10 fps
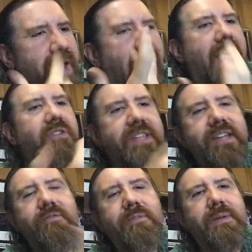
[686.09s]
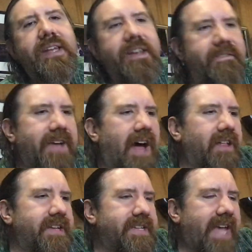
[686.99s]
I don't think it would be an
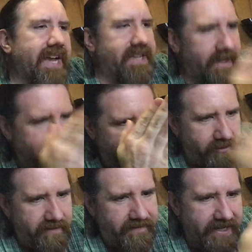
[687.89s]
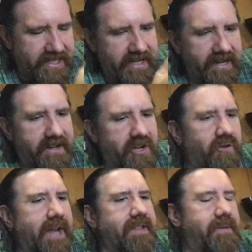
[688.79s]
invalid tactic if you invested in it
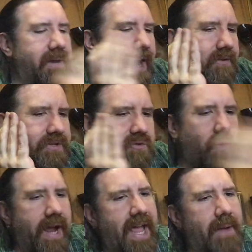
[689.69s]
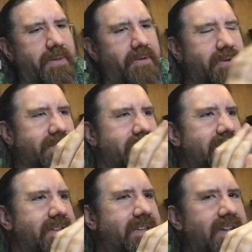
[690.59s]
correctly, but I was quite happy with.
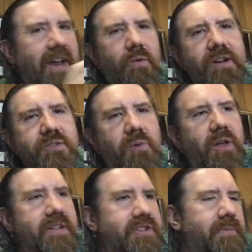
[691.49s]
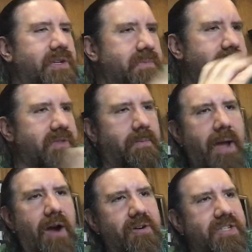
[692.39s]
I don't want to spoil it too much, but with the
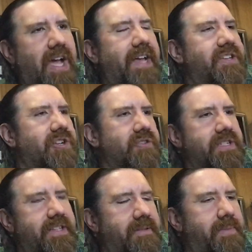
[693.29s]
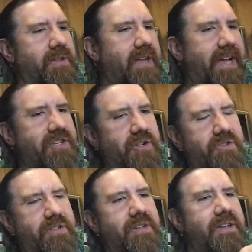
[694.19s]
powers I had chosen and the build I had
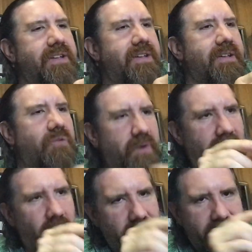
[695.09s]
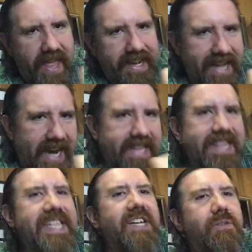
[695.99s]
chosen, when I then got a
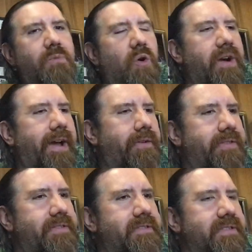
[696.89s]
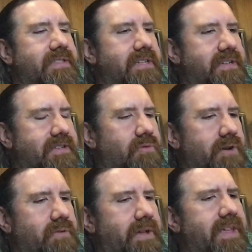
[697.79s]
little more health to
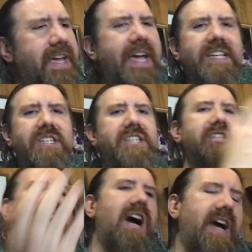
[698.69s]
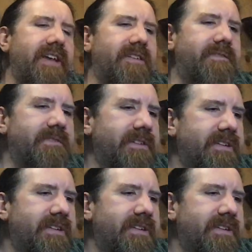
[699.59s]
work with, has a ton of